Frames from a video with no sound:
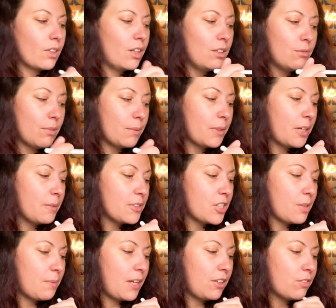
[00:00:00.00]
Remember how much I
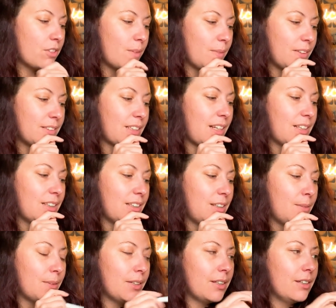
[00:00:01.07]
paid for them exactly,
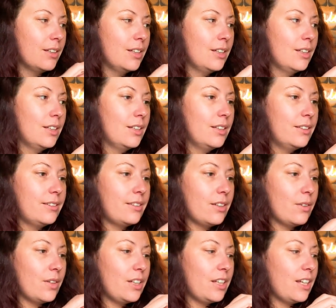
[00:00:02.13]
but
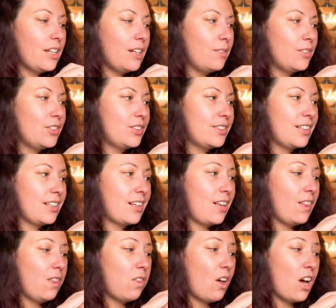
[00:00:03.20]
so again, it was just like a
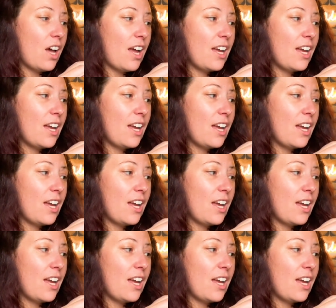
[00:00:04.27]
lot.